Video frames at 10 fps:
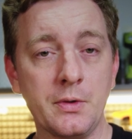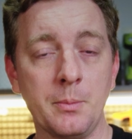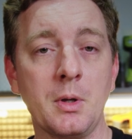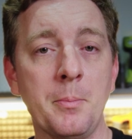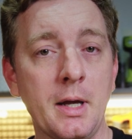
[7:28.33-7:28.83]

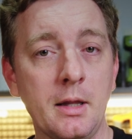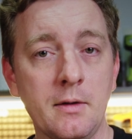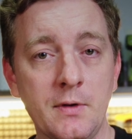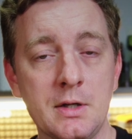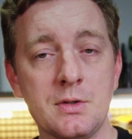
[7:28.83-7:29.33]
some
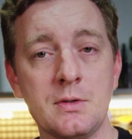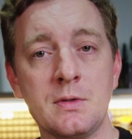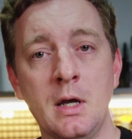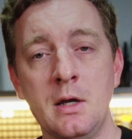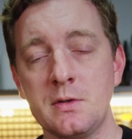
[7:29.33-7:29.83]
compelling
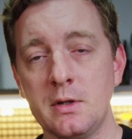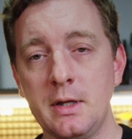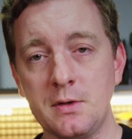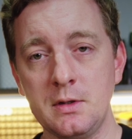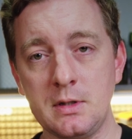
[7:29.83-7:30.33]
features, so
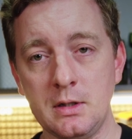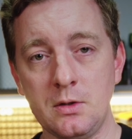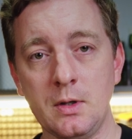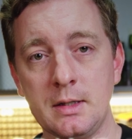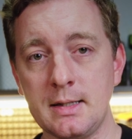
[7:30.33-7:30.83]
let's
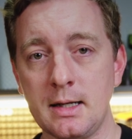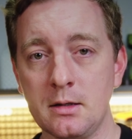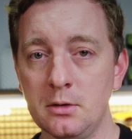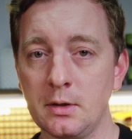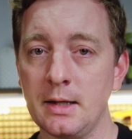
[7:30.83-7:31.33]
continue and take
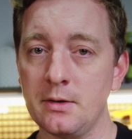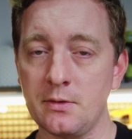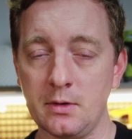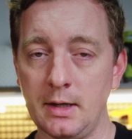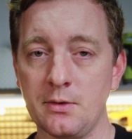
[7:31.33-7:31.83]
a look at the
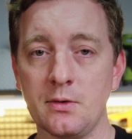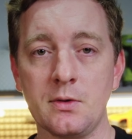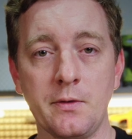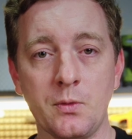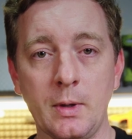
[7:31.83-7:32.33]
Slicer
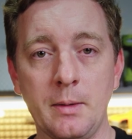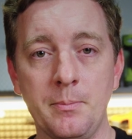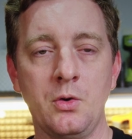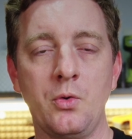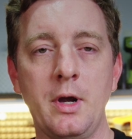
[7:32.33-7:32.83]
software.
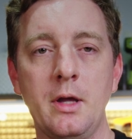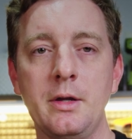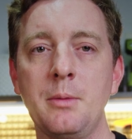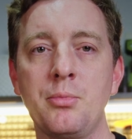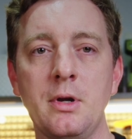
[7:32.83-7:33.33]

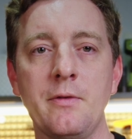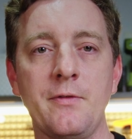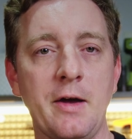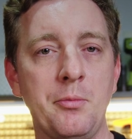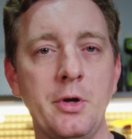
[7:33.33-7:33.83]
Creality Print
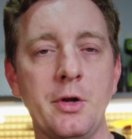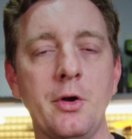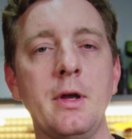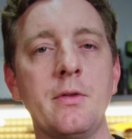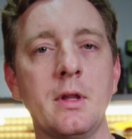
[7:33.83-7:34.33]
five point
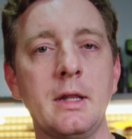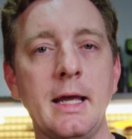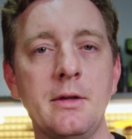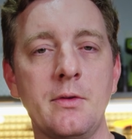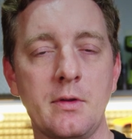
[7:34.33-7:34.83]
oh is the
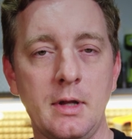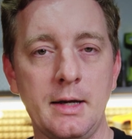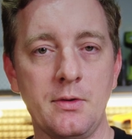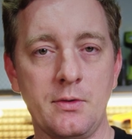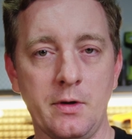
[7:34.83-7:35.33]
latest
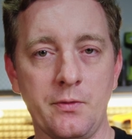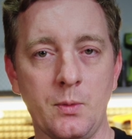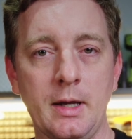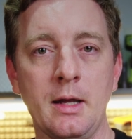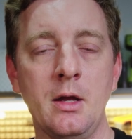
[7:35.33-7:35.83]
Slicer
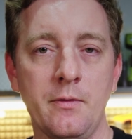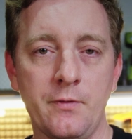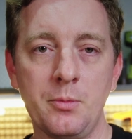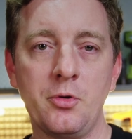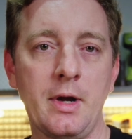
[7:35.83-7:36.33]
software
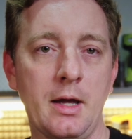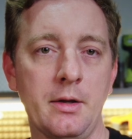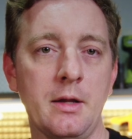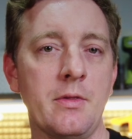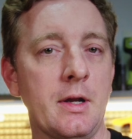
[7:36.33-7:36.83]
from
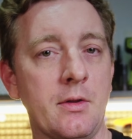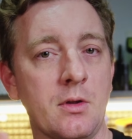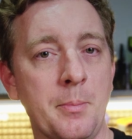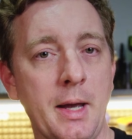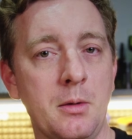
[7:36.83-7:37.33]
Creality that is
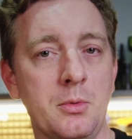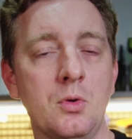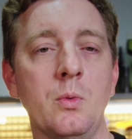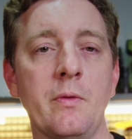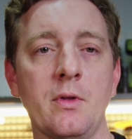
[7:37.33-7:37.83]

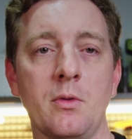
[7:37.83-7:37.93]
compatible with